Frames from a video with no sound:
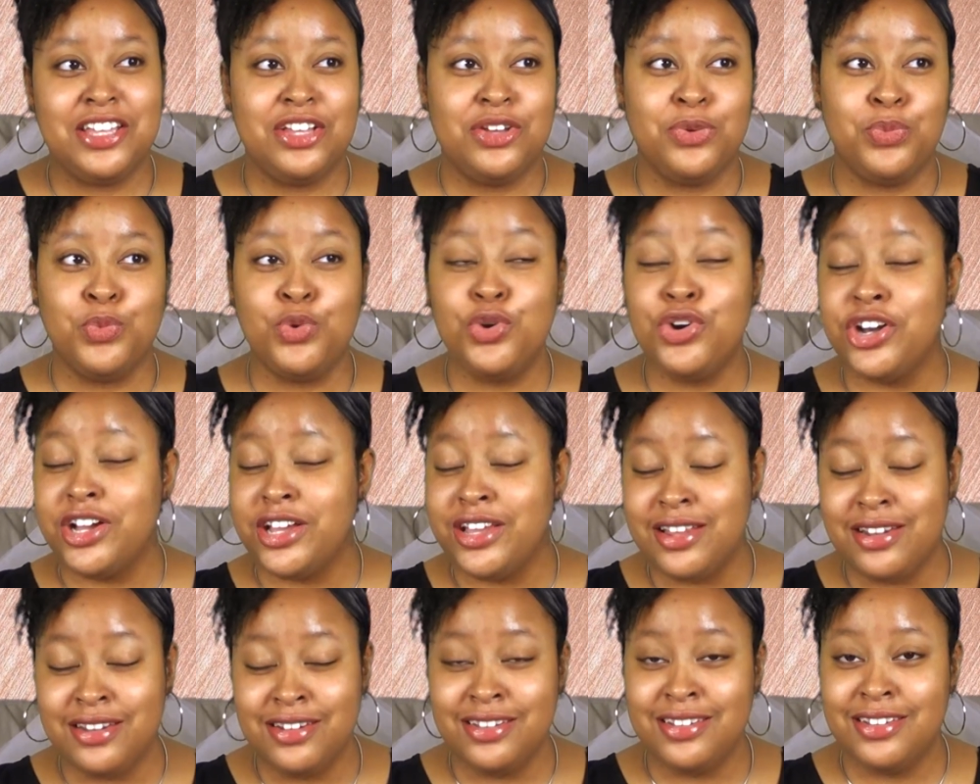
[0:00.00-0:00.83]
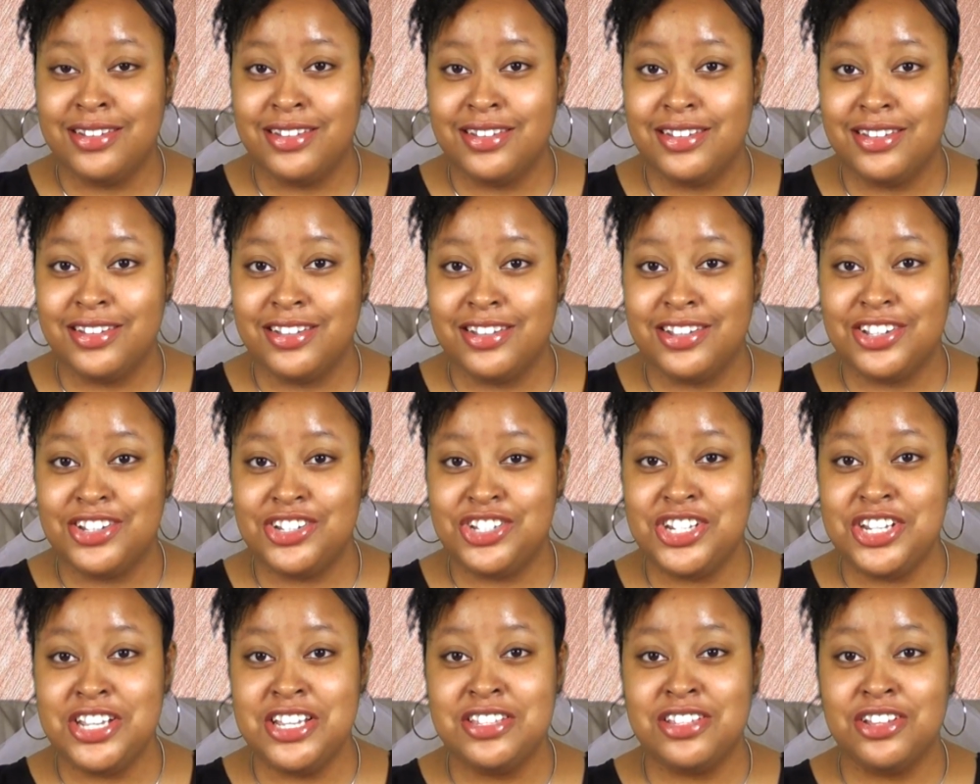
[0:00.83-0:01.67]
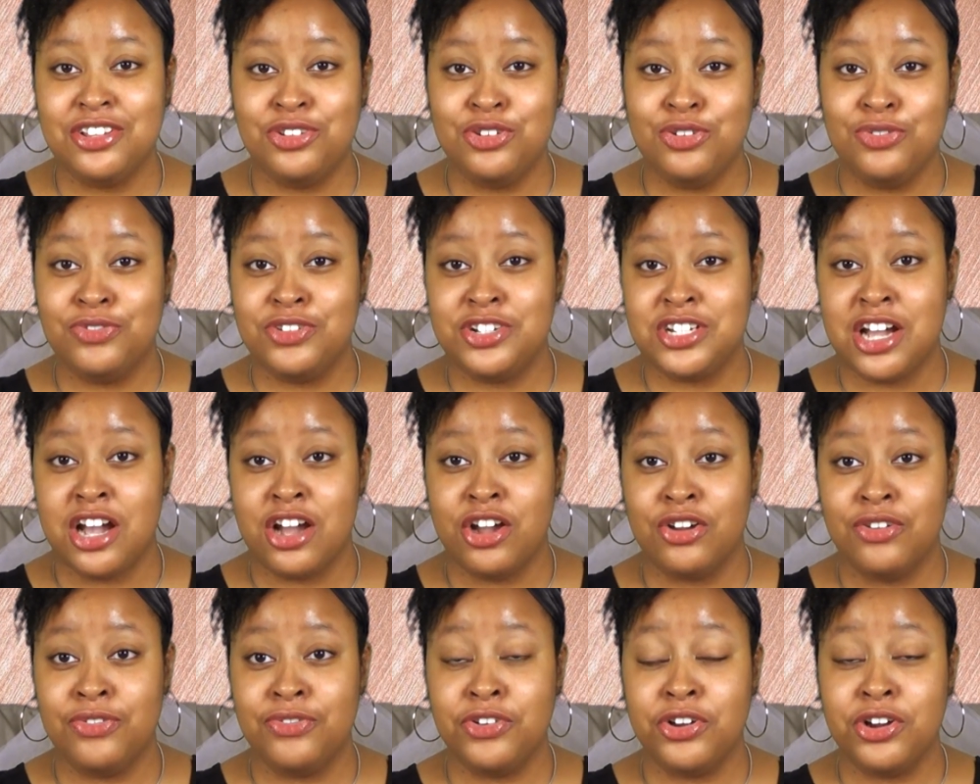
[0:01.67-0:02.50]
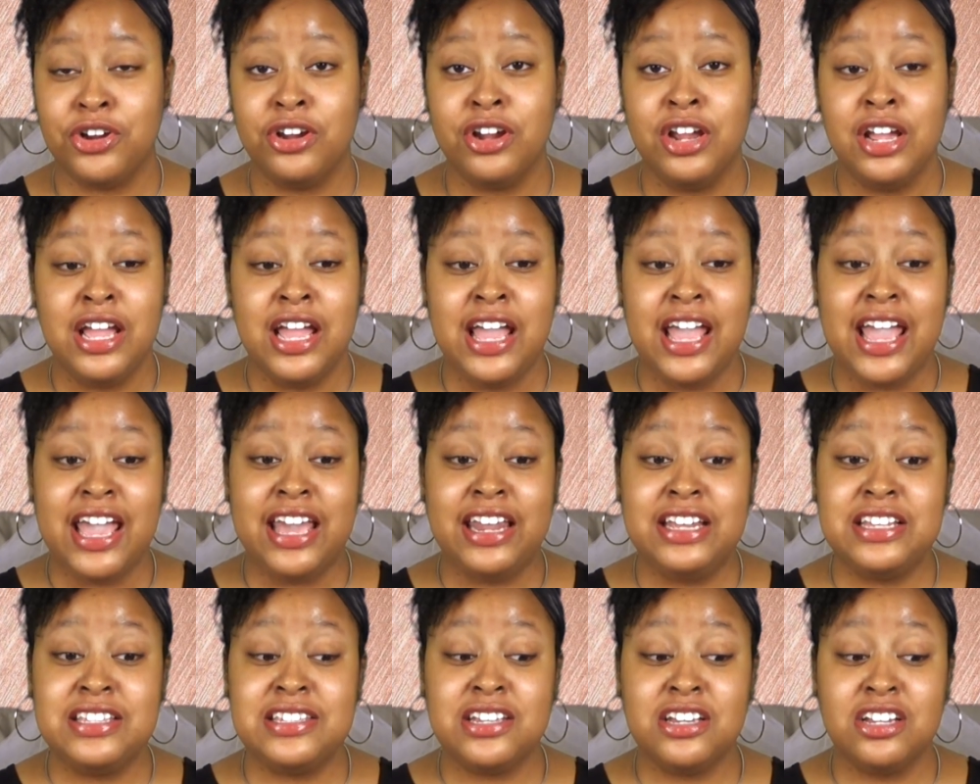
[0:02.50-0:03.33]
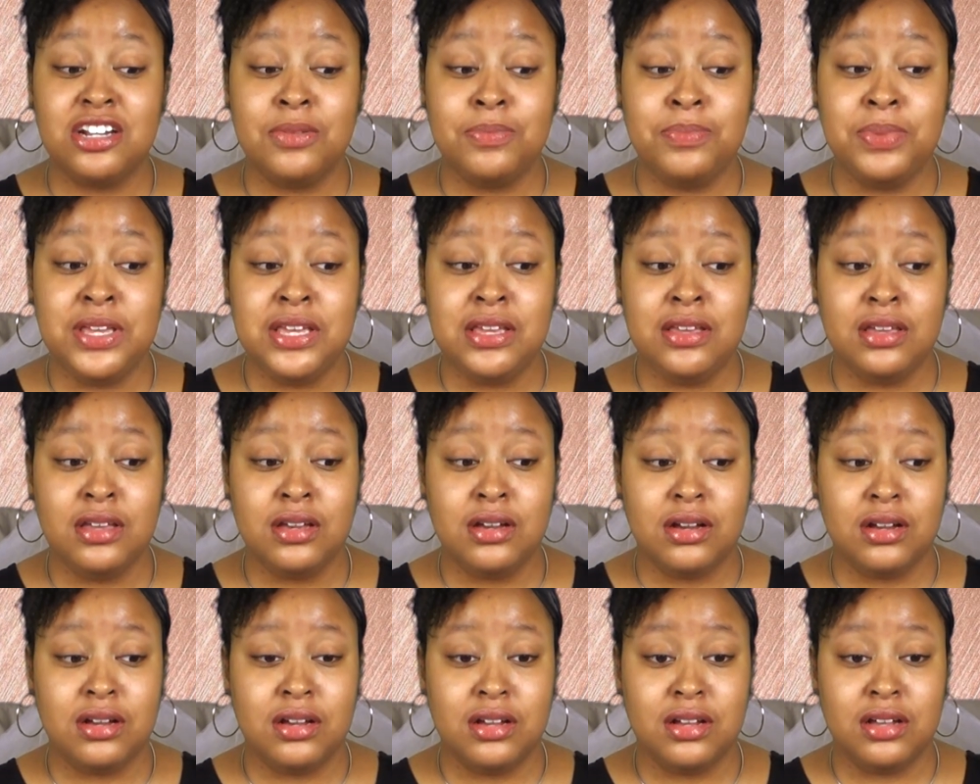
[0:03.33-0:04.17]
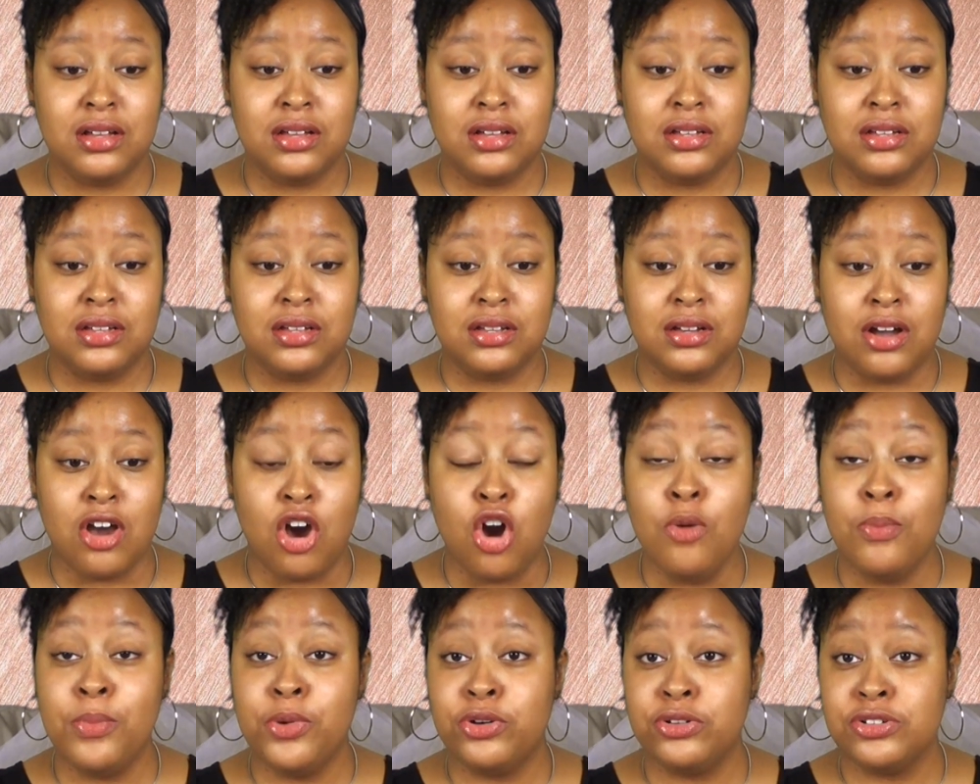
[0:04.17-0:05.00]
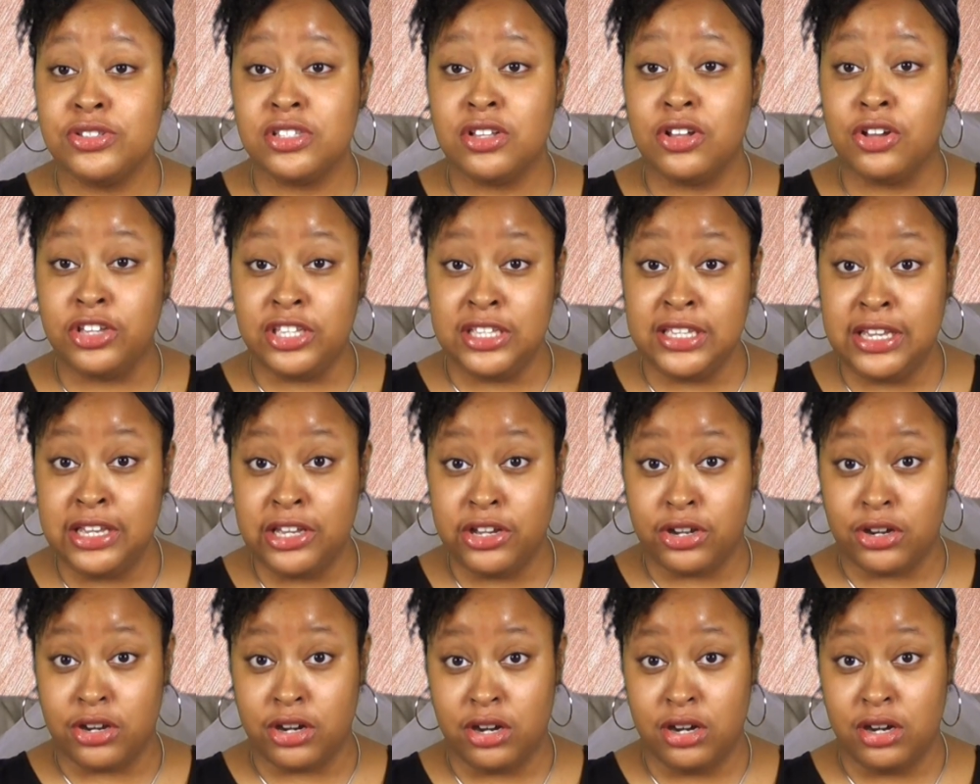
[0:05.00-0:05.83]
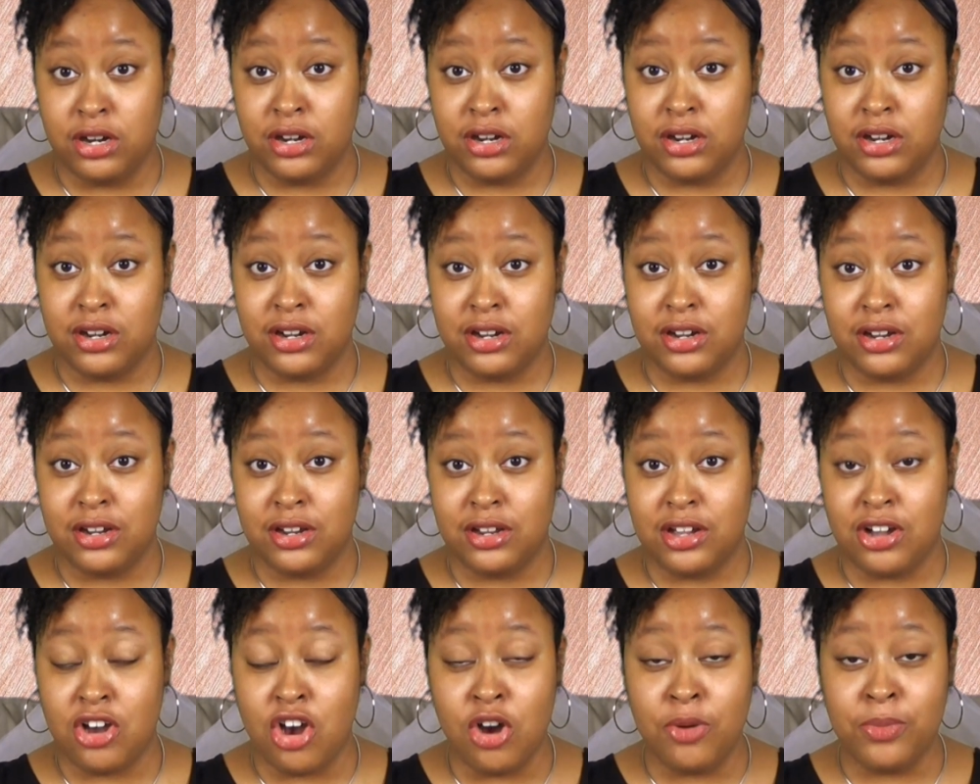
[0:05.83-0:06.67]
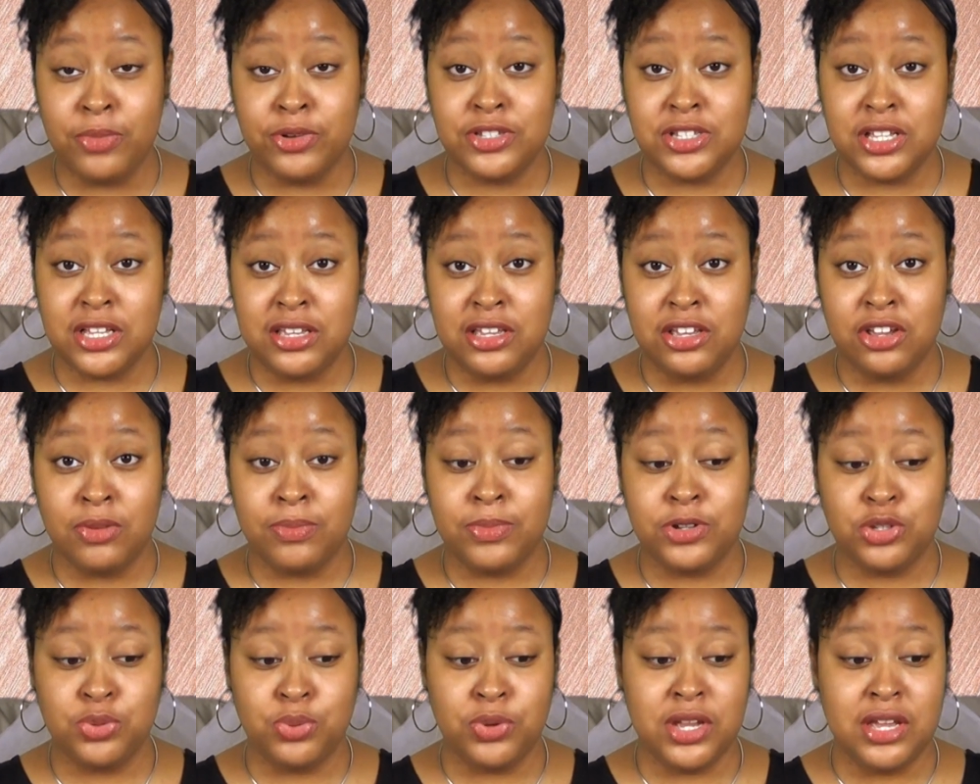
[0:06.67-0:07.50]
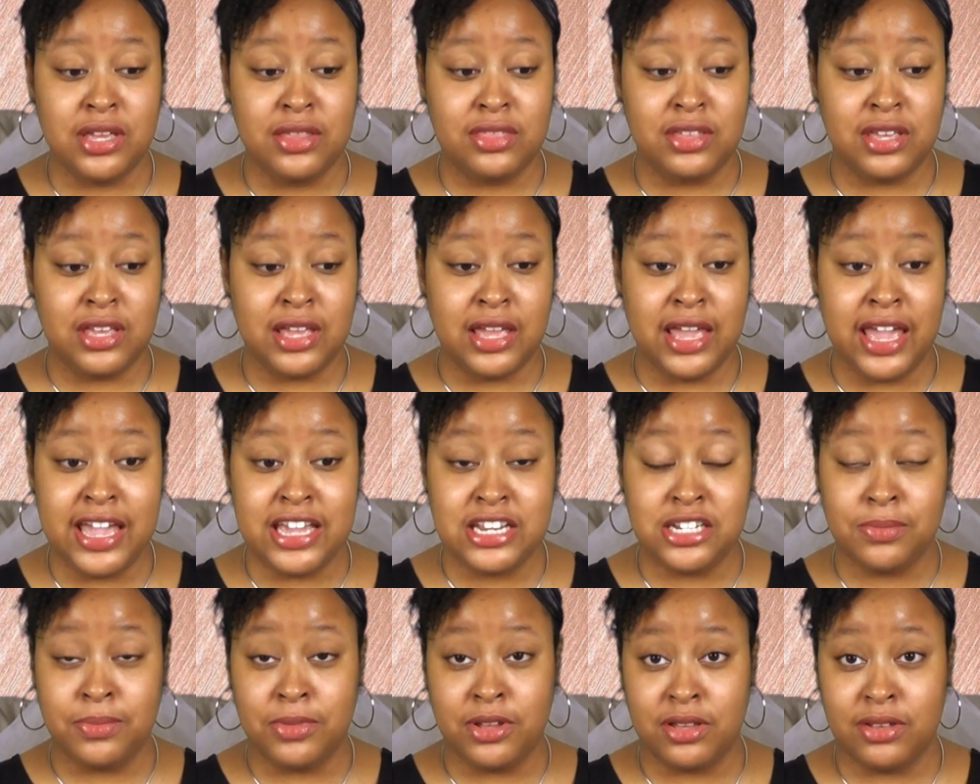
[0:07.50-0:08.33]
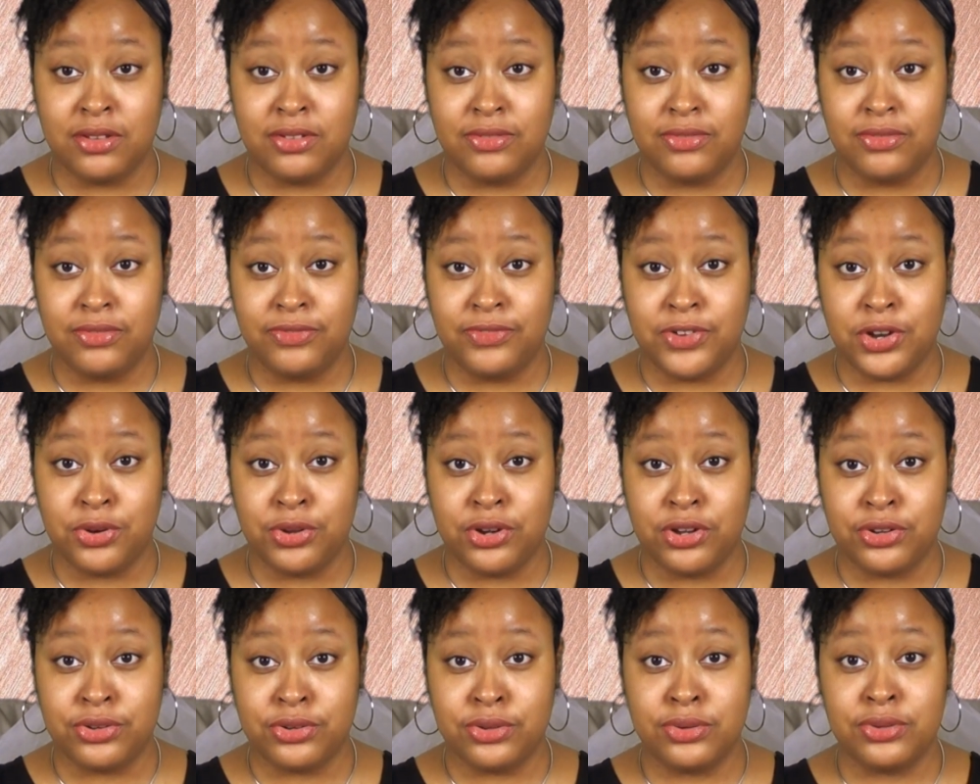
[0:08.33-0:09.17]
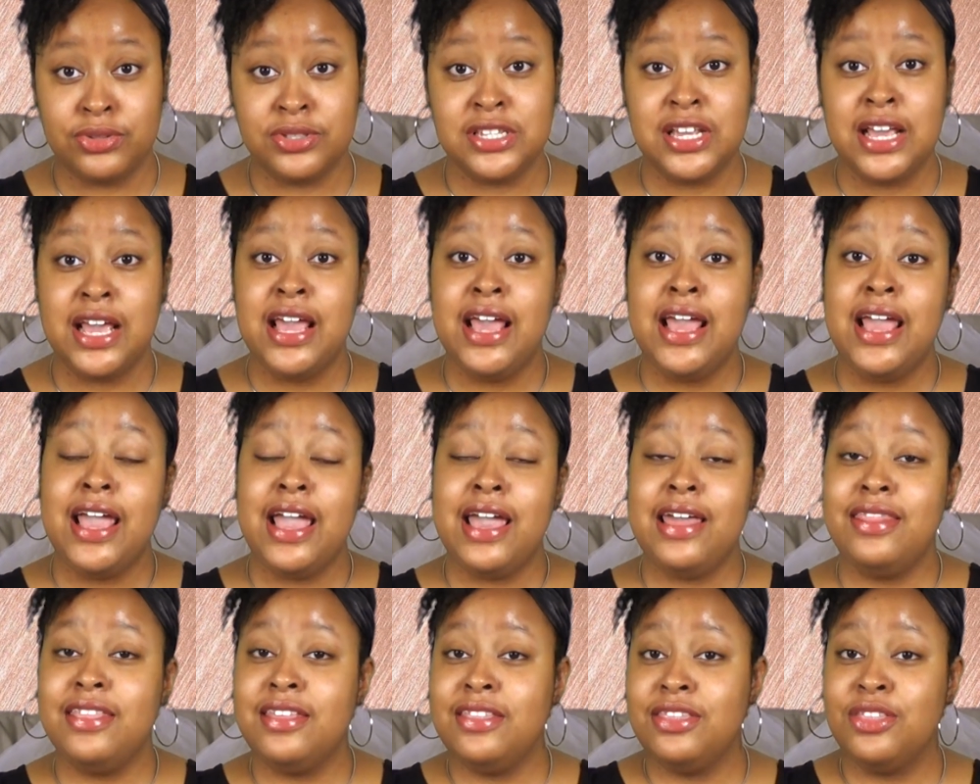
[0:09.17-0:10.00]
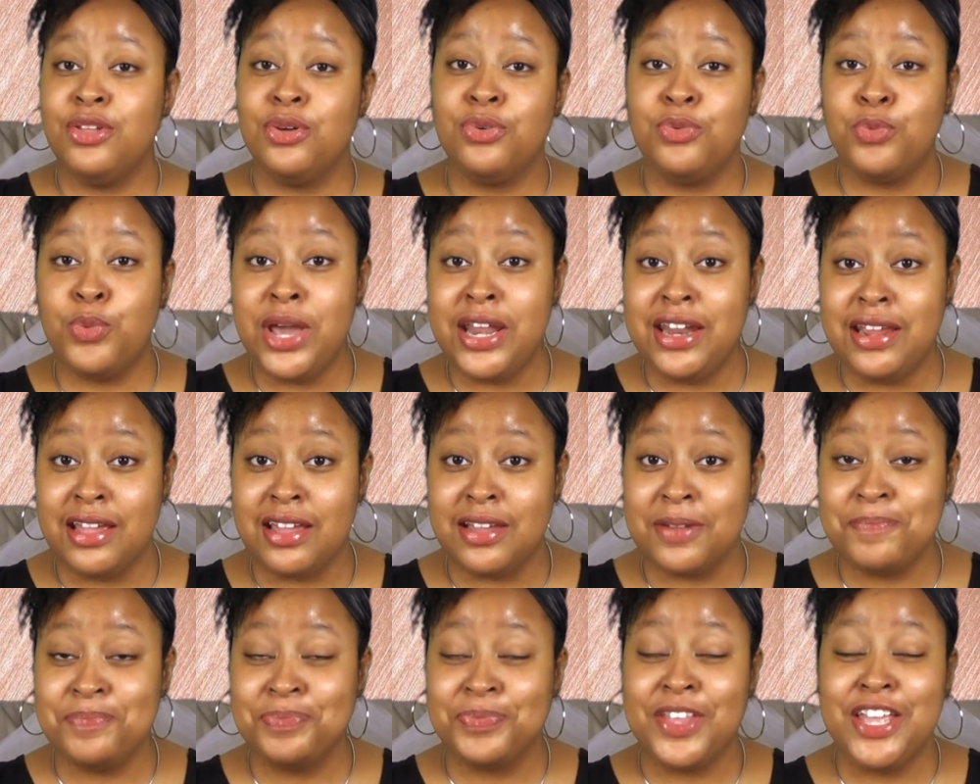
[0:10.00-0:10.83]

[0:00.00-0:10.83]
one, she's a new photographer, and it's gonna be almost a year between the engagement photos and then the wedding.